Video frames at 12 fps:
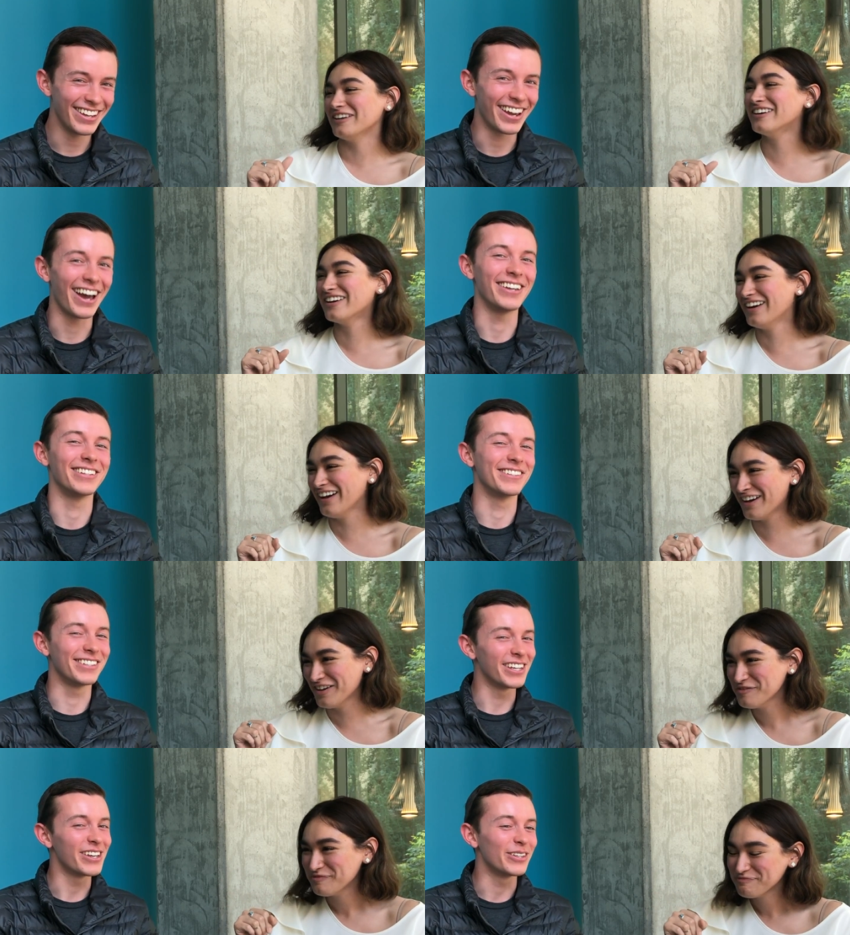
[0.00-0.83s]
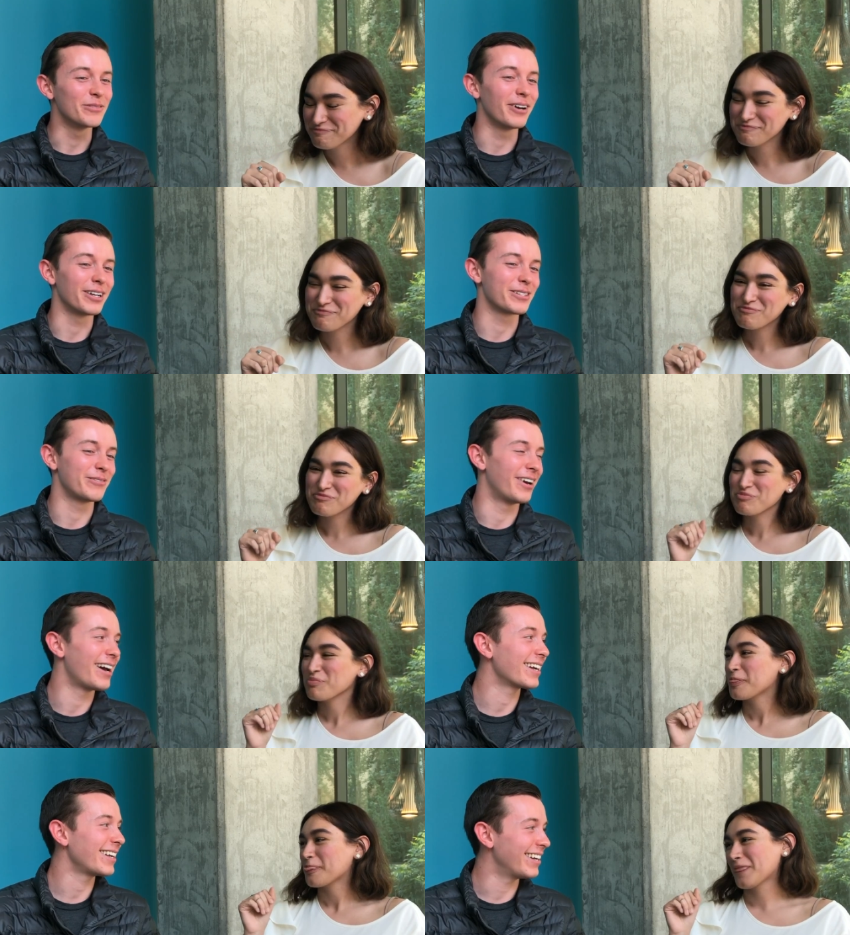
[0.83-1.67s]
Speaker 1: Yeah, you, you bounced
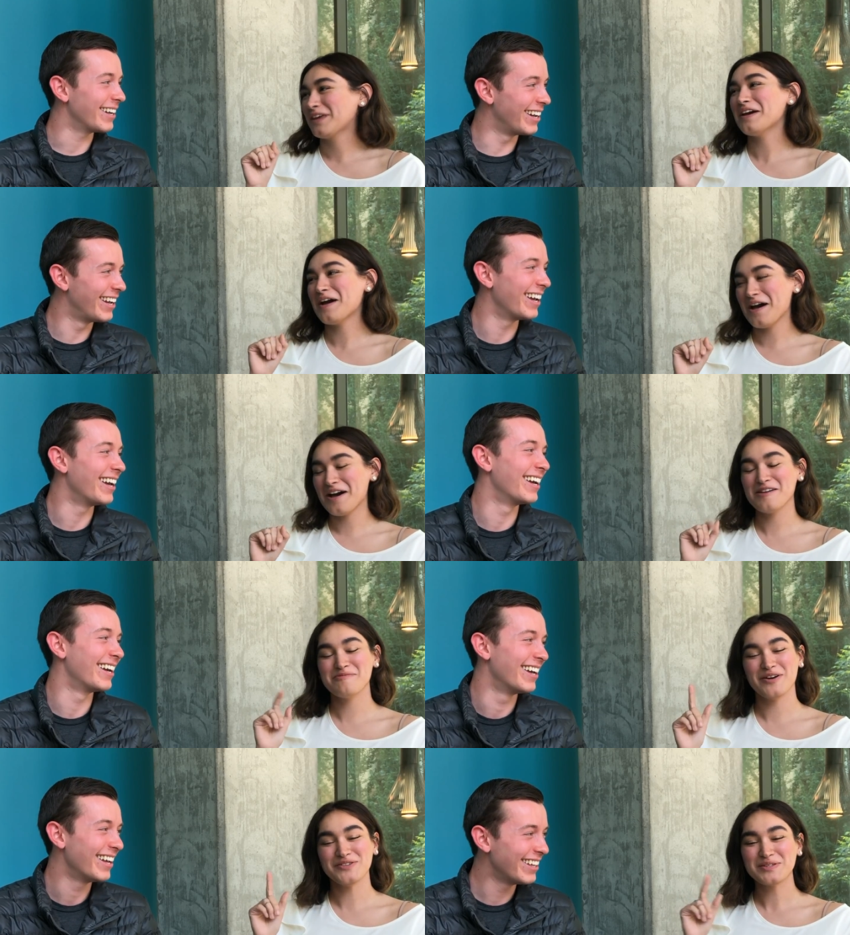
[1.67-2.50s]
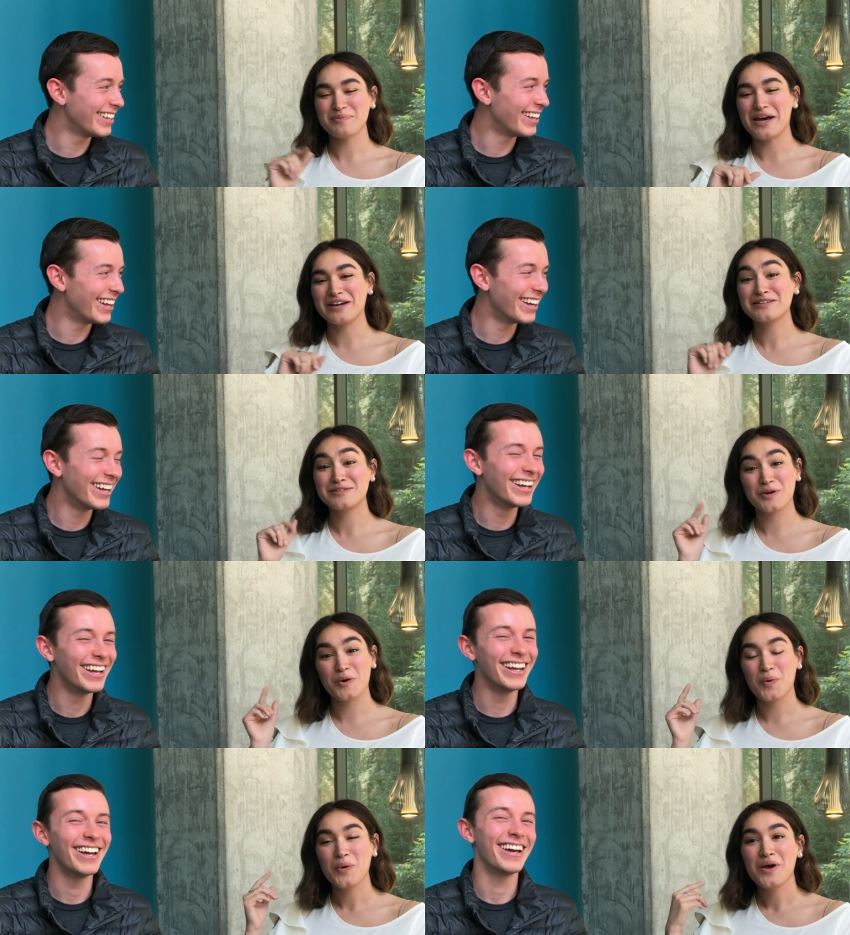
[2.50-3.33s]
Speaker 2: back. Yeah, I bounced back.
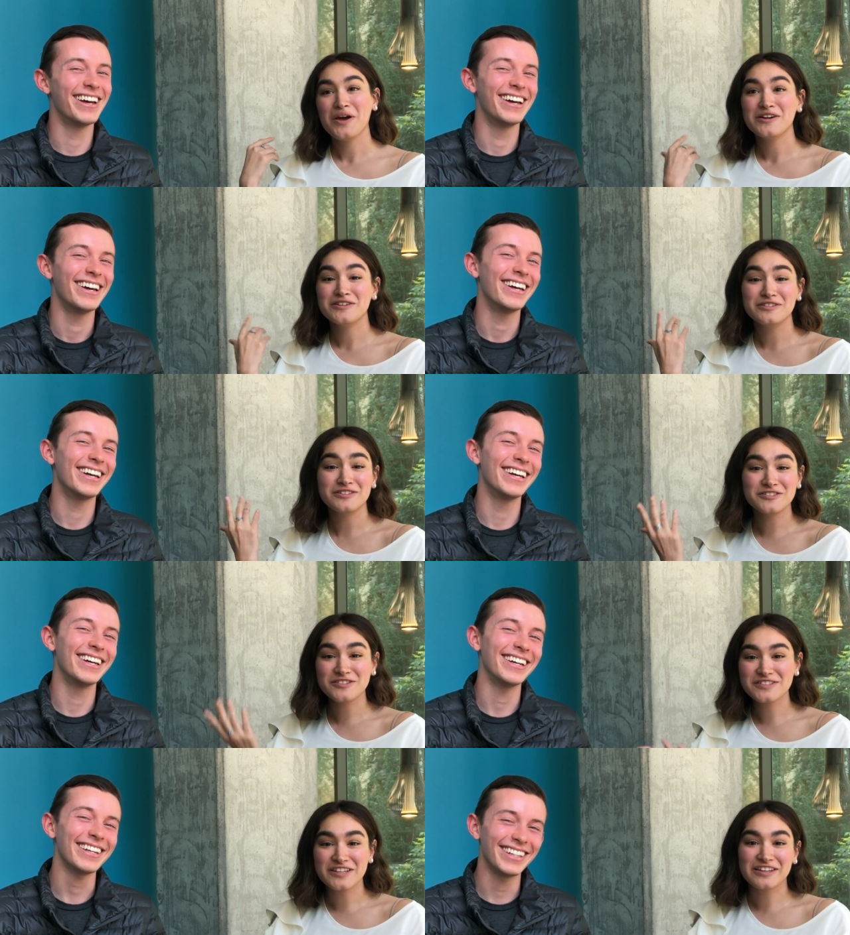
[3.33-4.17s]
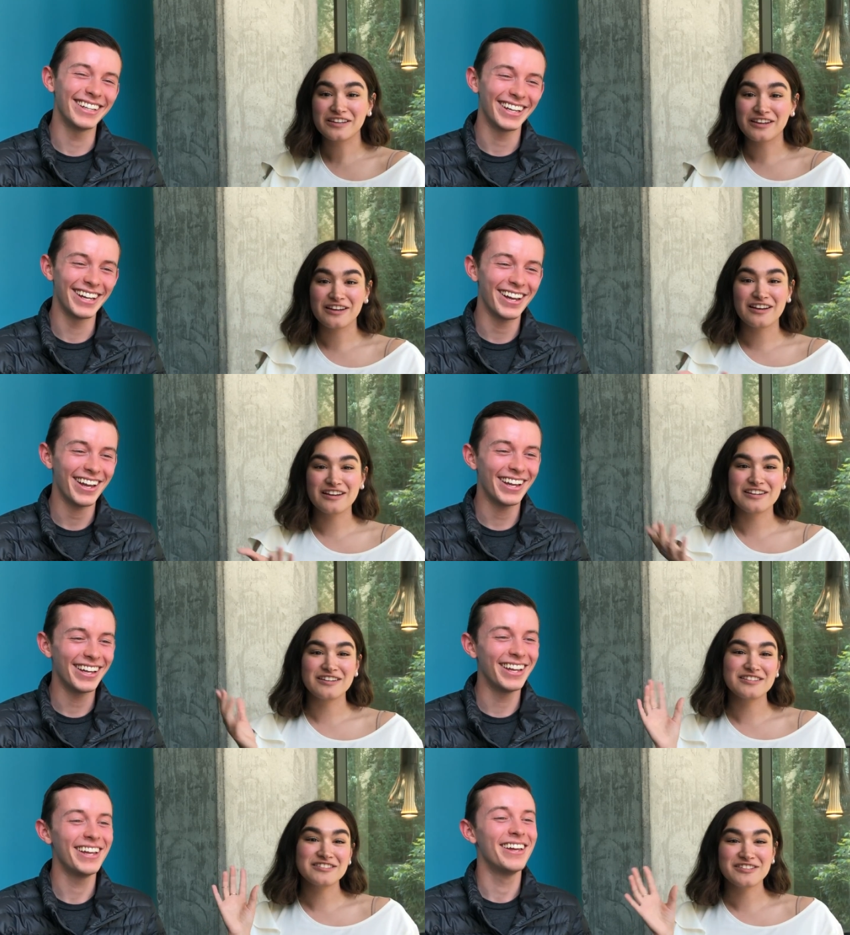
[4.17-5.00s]
So just like,
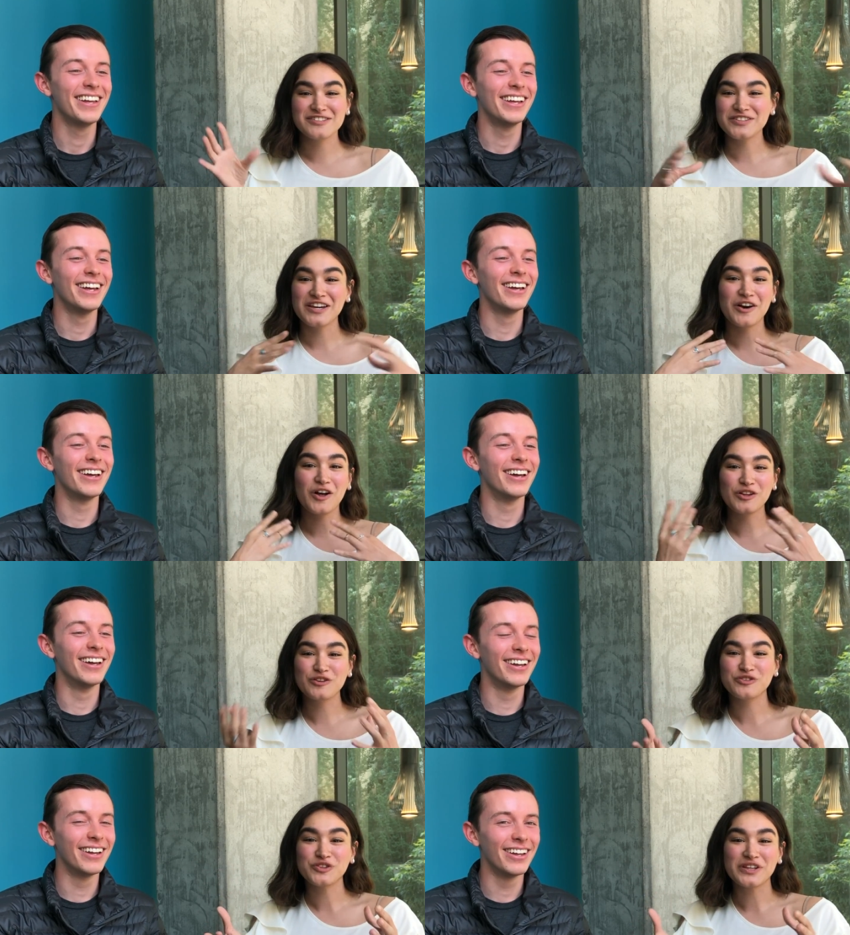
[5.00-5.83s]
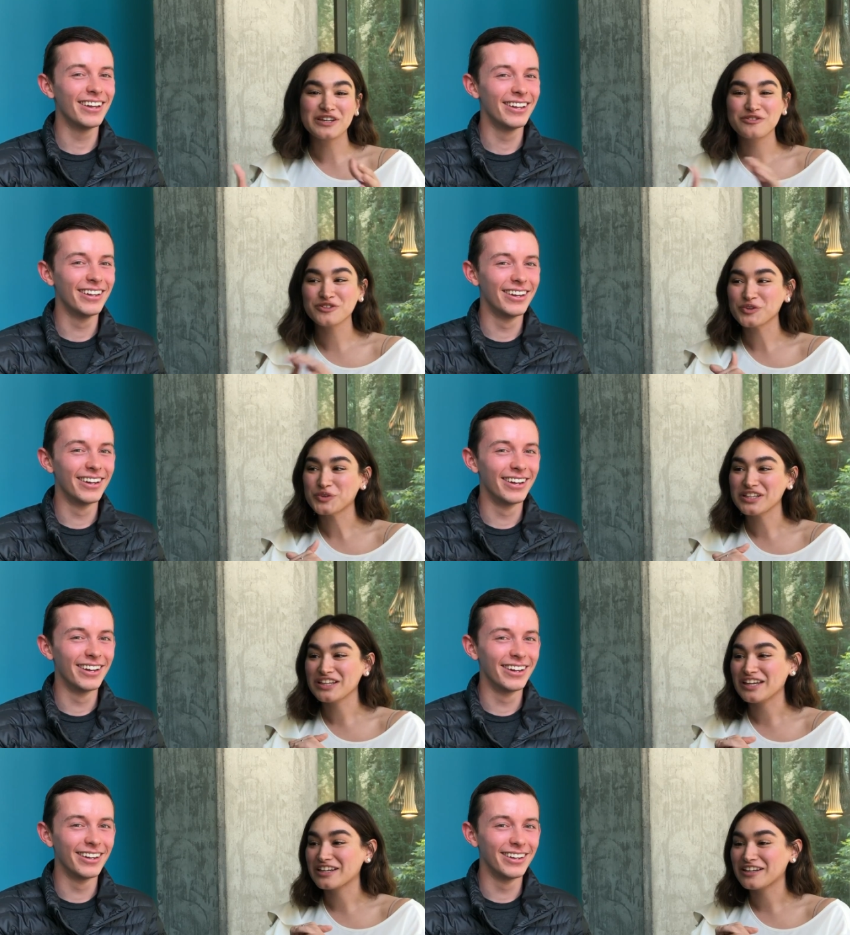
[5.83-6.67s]
uh, just so that all of you like feel
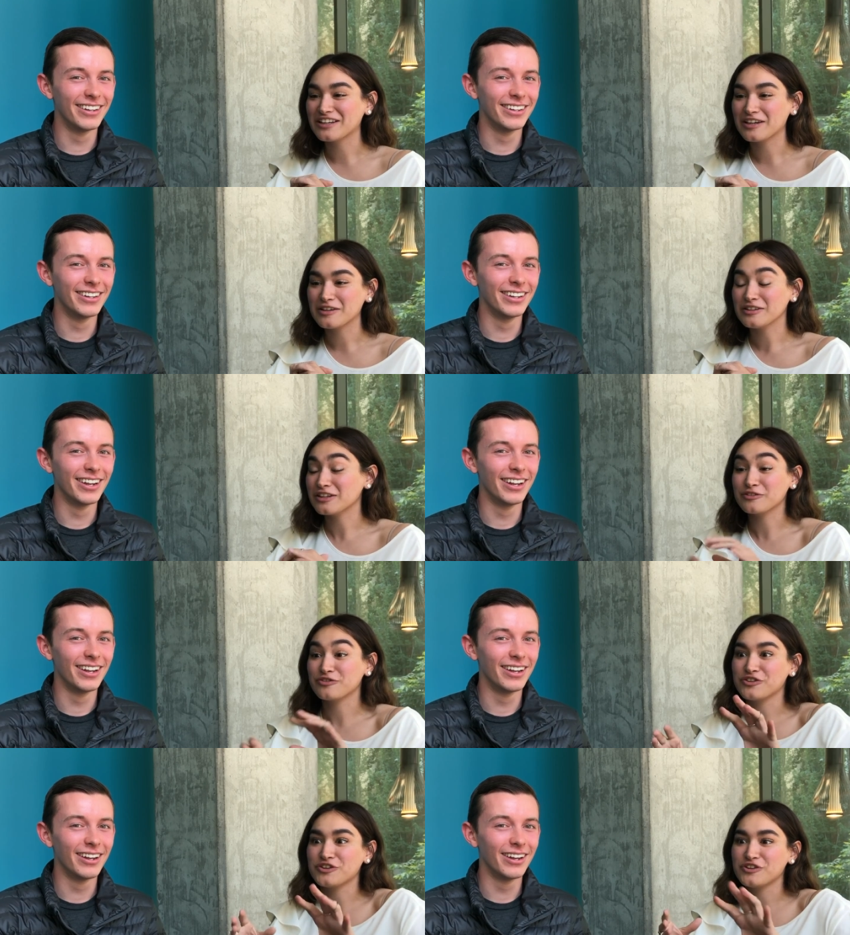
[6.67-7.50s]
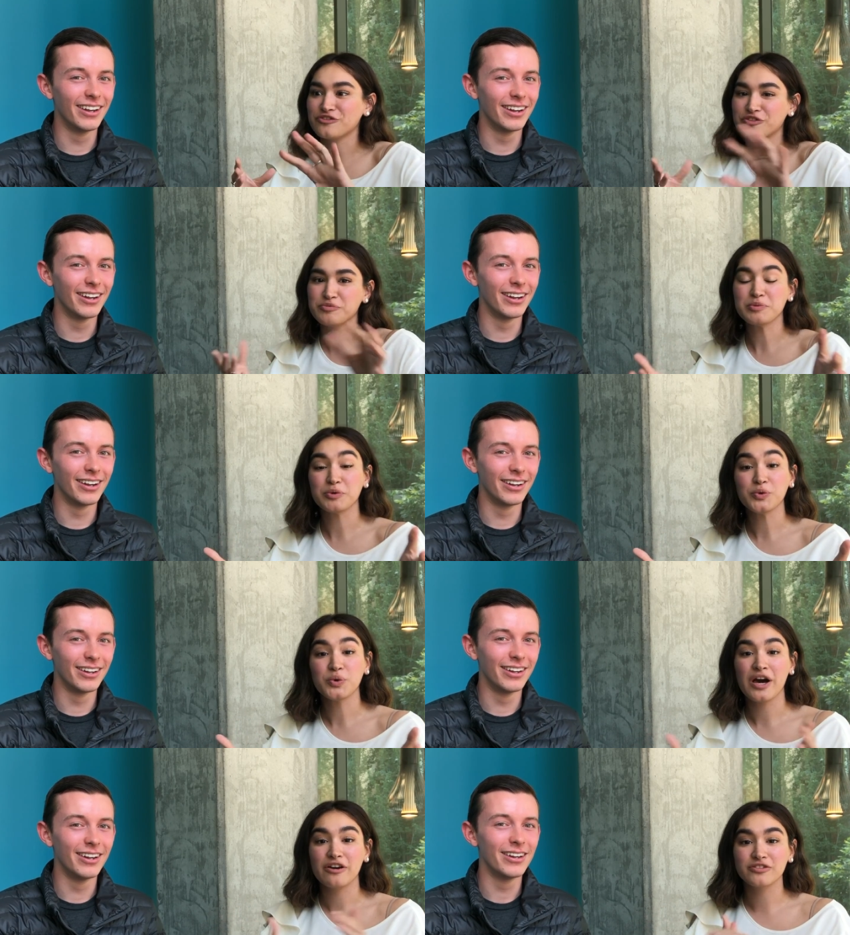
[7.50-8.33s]
related, I, like for, for people
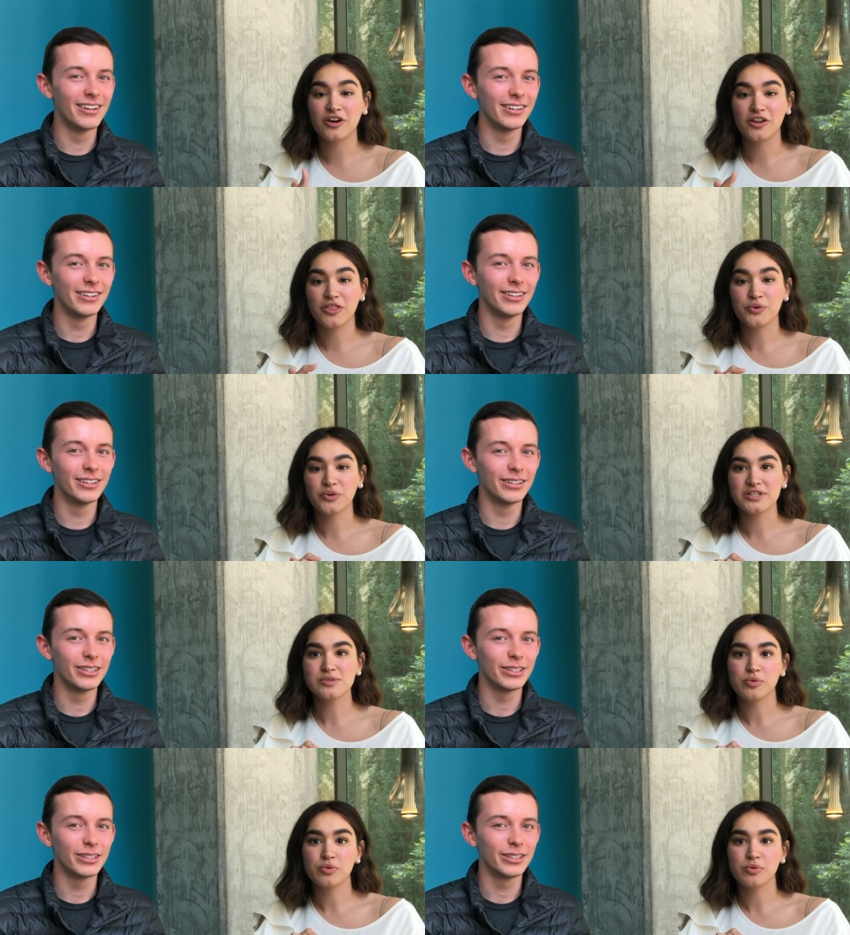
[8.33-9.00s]
who have gone through this